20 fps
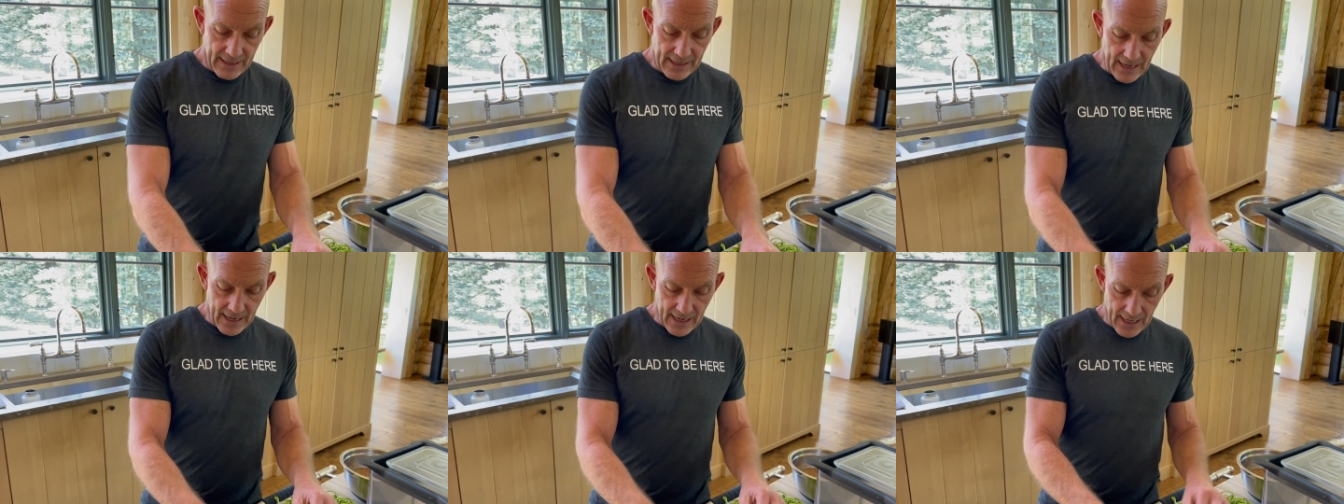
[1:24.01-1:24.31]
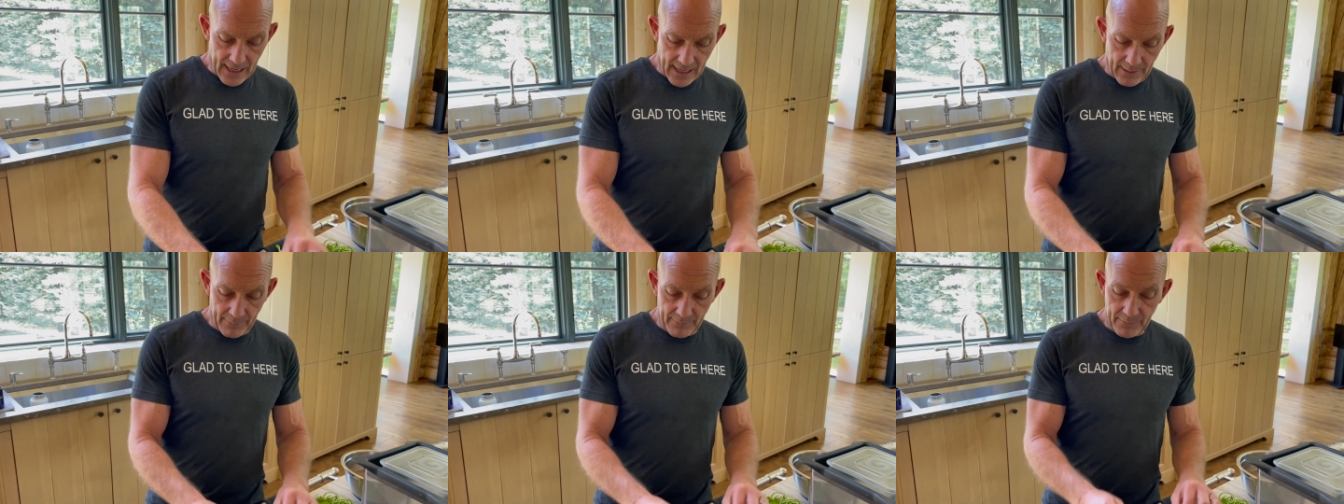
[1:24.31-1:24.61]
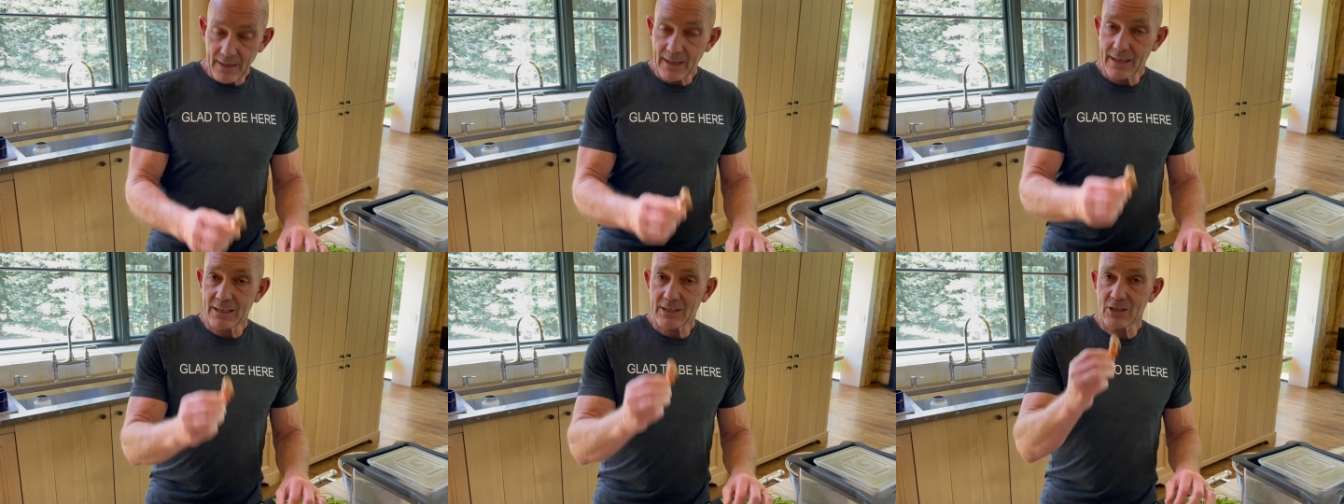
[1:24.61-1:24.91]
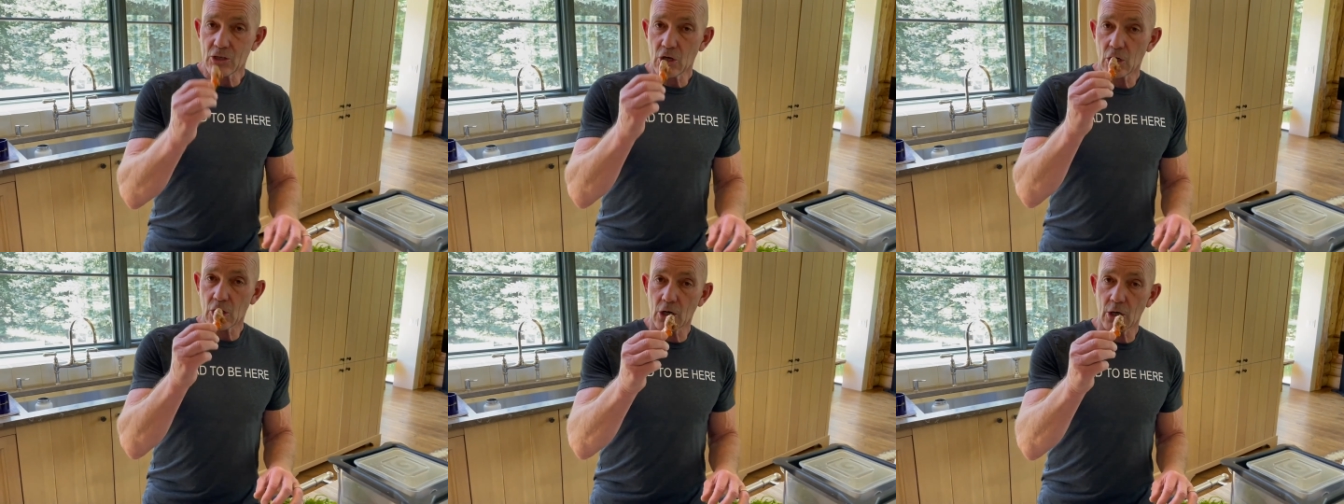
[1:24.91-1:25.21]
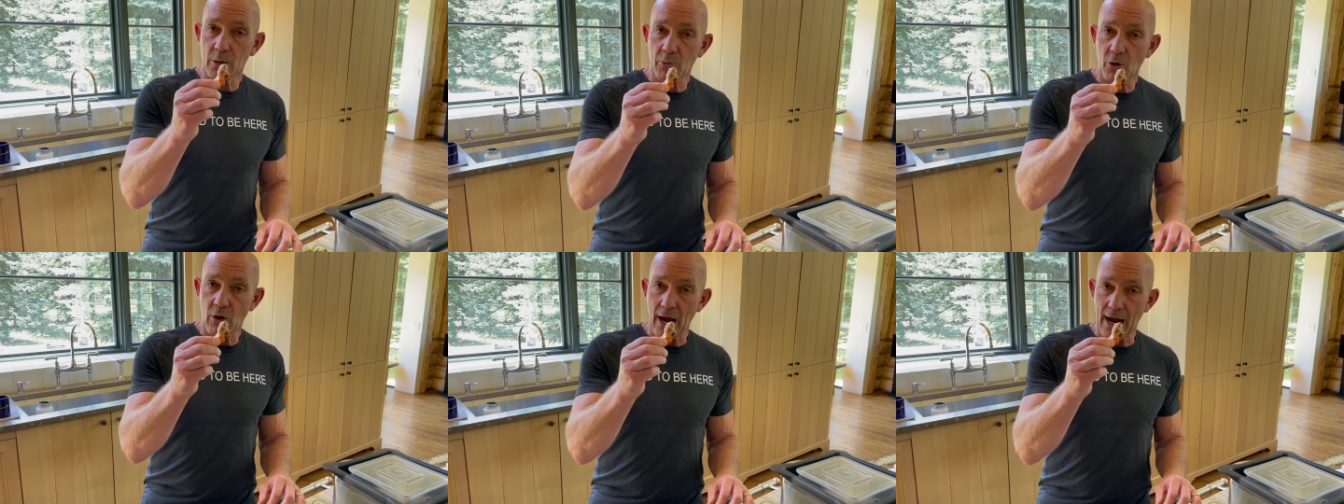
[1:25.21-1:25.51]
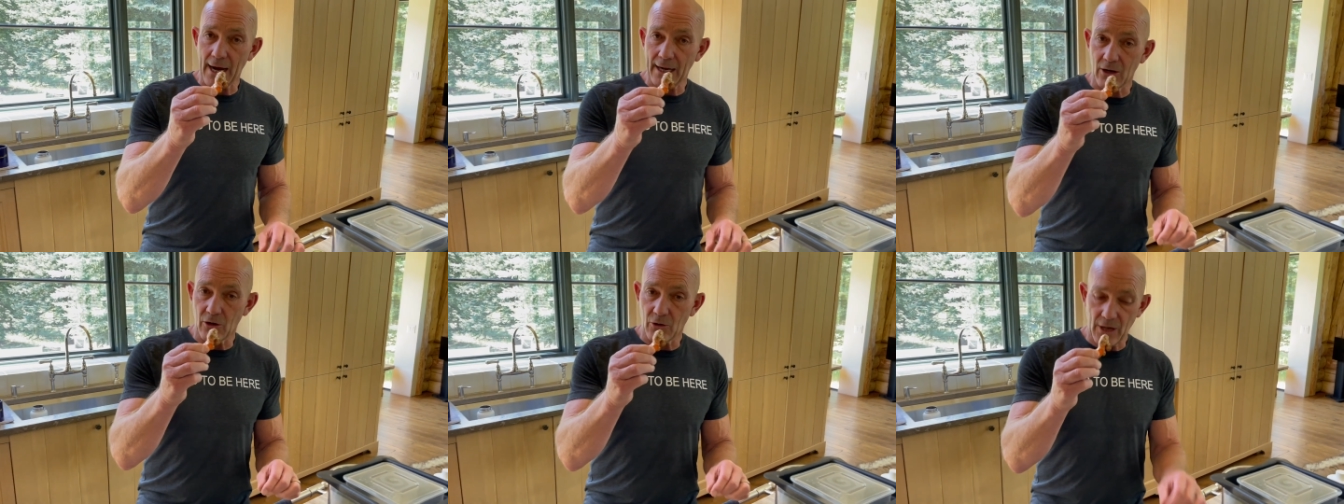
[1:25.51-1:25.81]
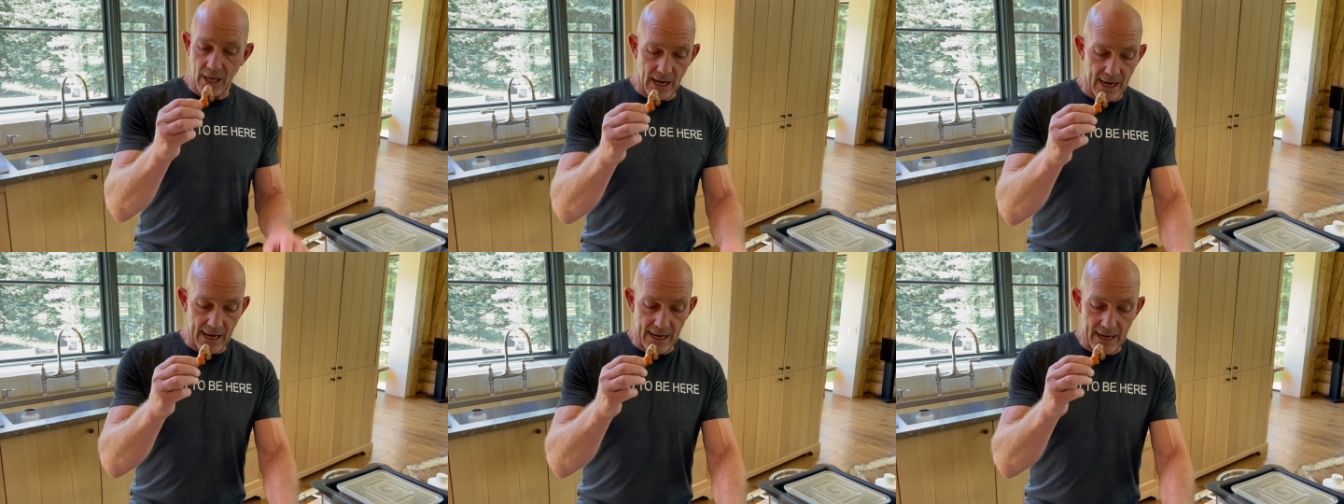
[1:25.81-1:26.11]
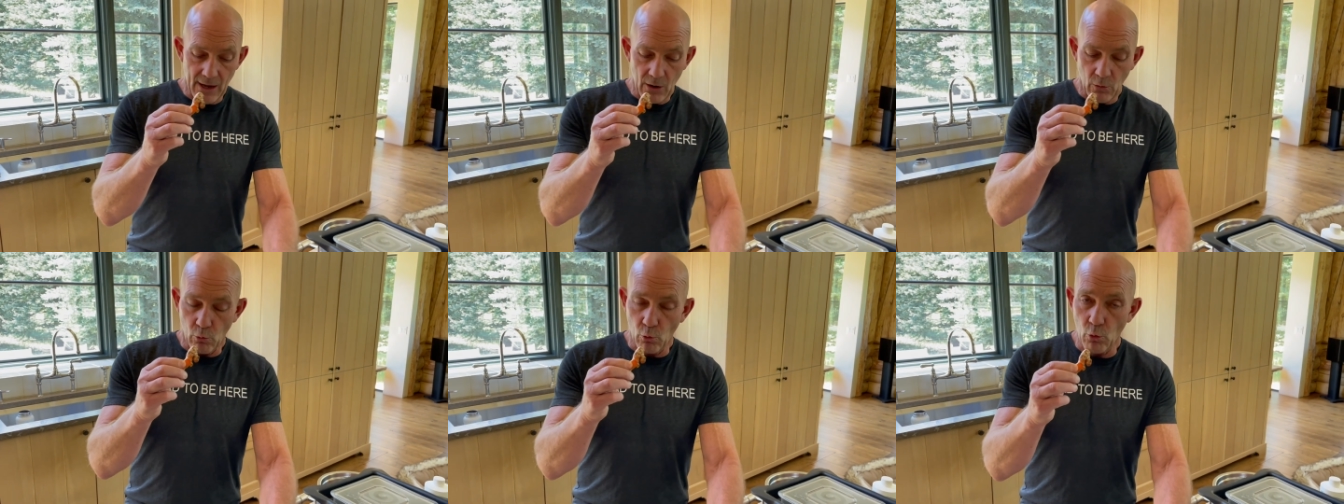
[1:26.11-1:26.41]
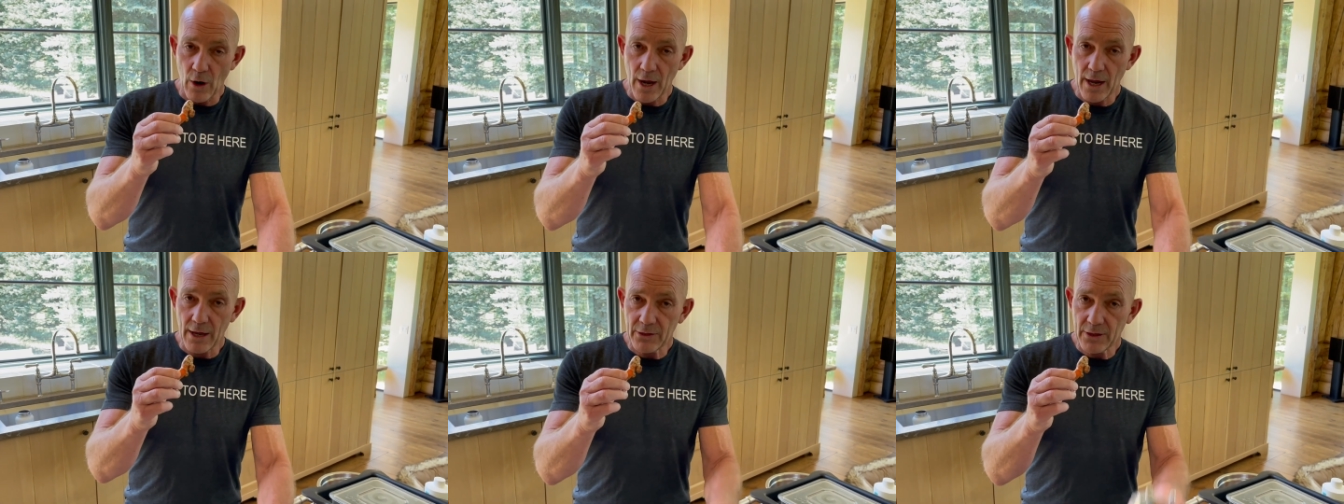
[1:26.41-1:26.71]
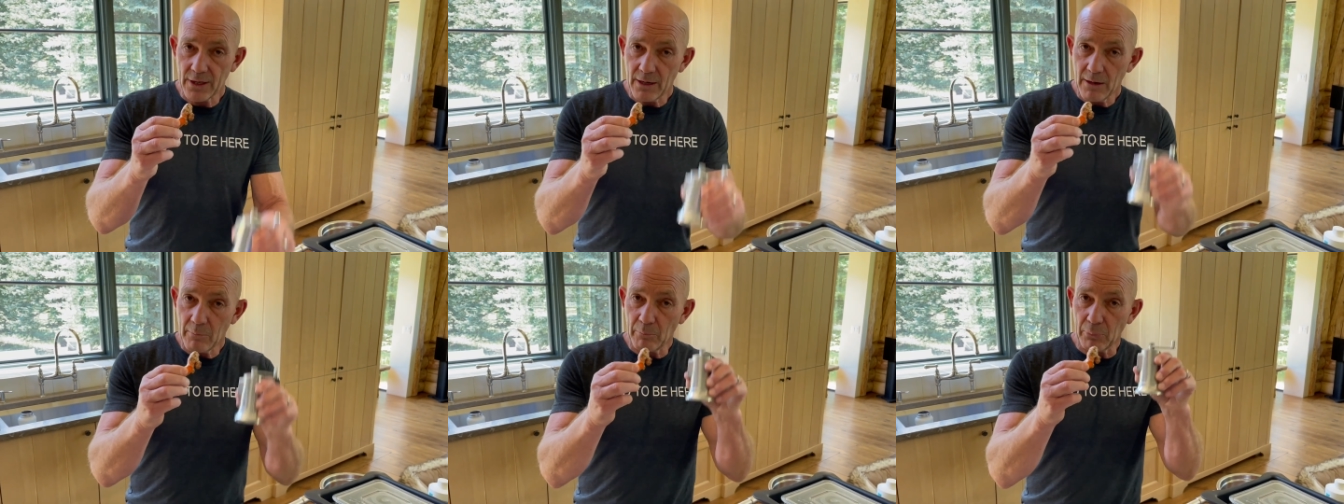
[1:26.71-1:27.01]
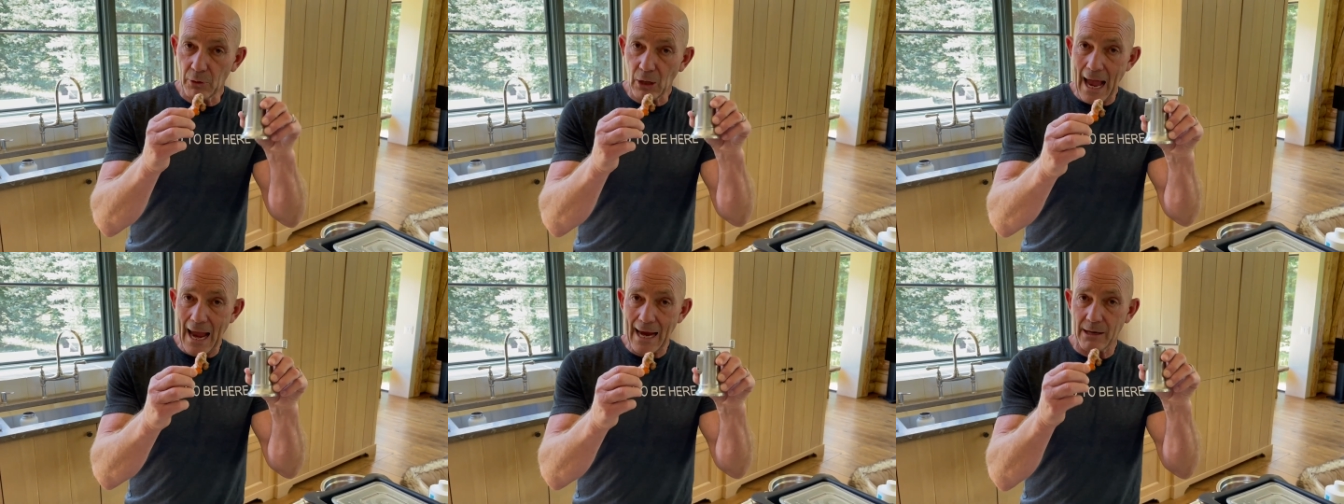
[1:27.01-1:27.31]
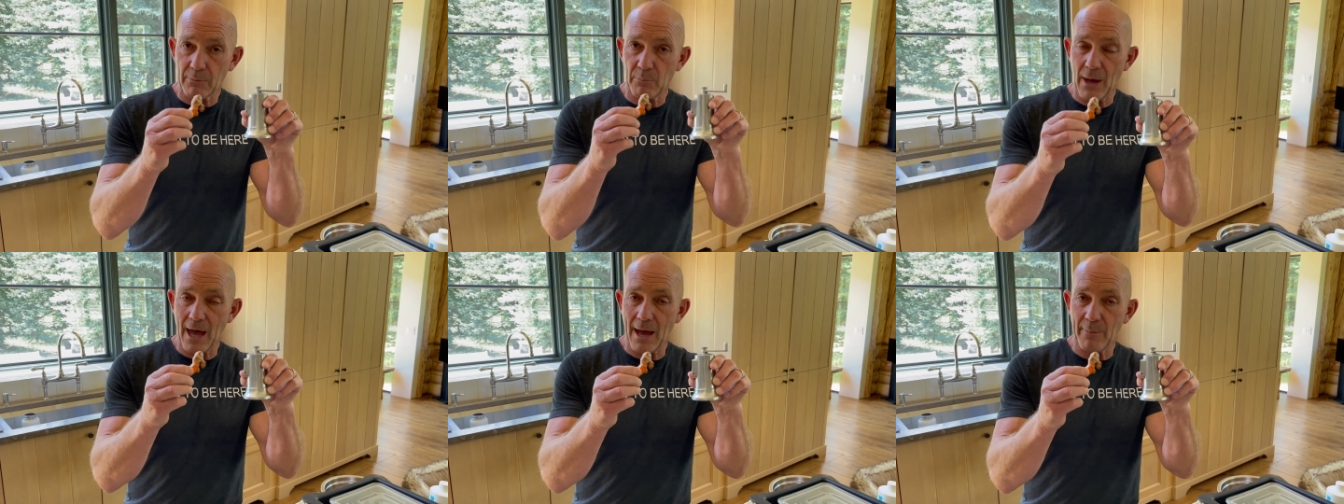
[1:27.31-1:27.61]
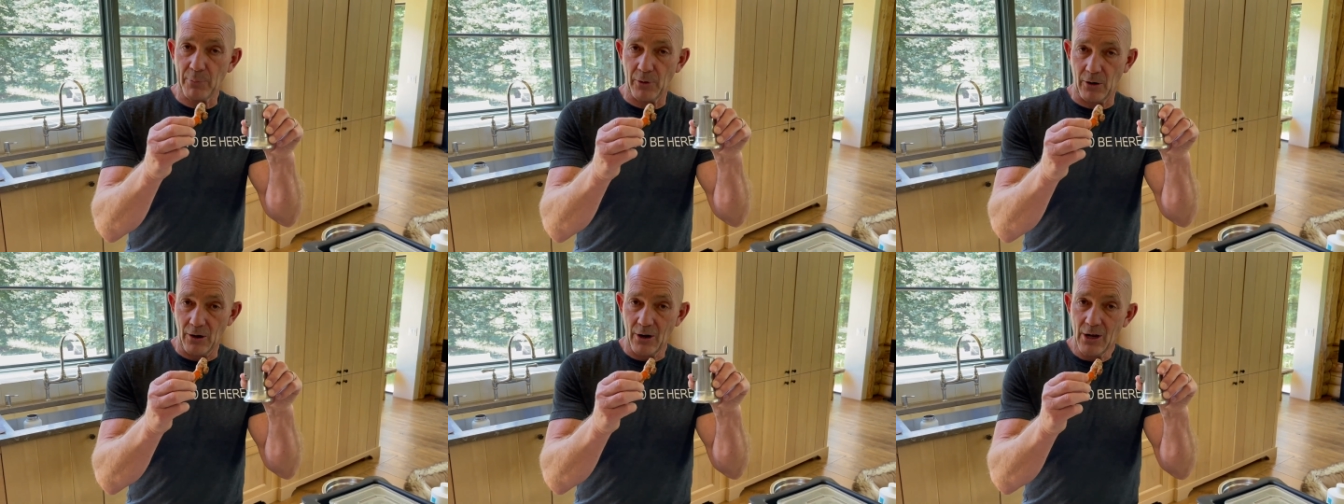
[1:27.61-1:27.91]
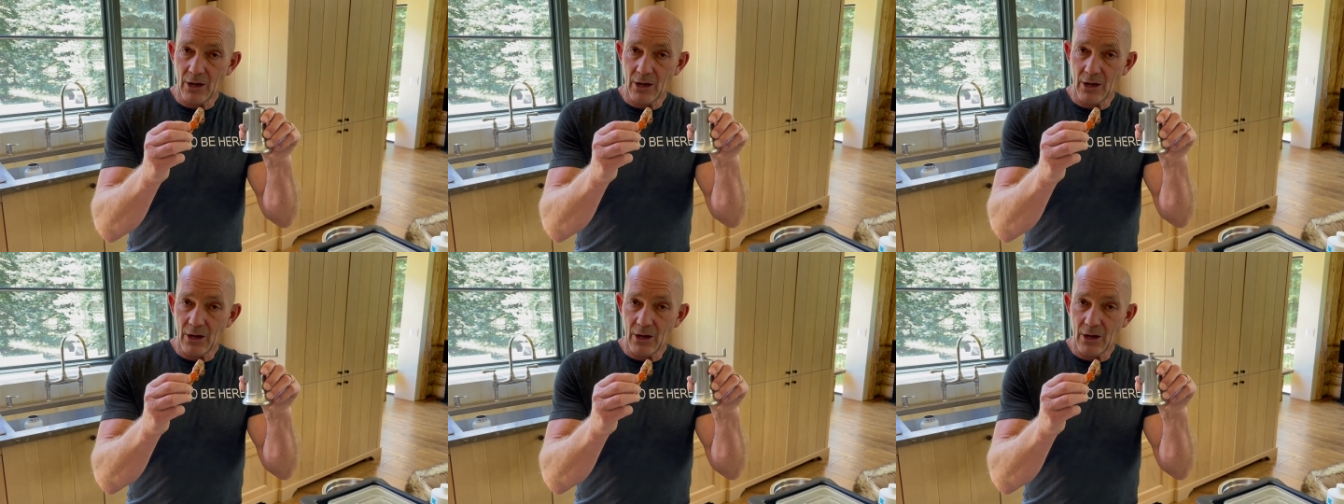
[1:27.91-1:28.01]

Um, turmeric, okay, with black pepper.